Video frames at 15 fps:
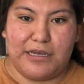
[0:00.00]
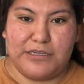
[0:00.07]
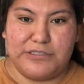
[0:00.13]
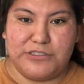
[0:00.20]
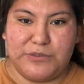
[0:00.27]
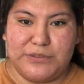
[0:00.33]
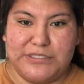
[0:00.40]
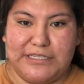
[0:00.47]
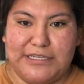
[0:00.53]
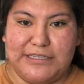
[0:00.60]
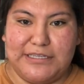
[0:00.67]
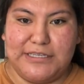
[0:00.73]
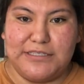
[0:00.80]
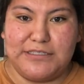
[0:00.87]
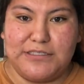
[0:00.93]
So it's like
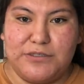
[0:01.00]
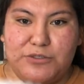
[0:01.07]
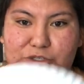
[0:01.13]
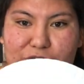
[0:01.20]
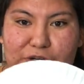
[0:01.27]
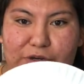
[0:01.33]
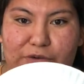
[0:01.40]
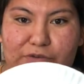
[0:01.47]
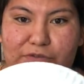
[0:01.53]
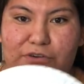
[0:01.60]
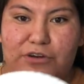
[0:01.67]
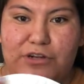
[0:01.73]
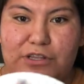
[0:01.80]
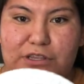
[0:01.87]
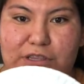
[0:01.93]
this, so turn it
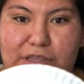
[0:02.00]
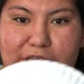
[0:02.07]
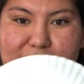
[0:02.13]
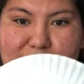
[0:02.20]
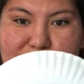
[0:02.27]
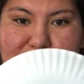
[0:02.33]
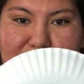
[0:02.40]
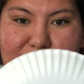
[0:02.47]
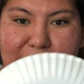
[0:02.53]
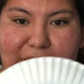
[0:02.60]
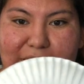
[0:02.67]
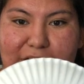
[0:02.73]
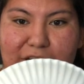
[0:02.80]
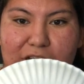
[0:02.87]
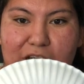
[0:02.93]
over. This part right
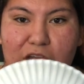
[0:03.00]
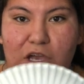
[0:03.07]
here,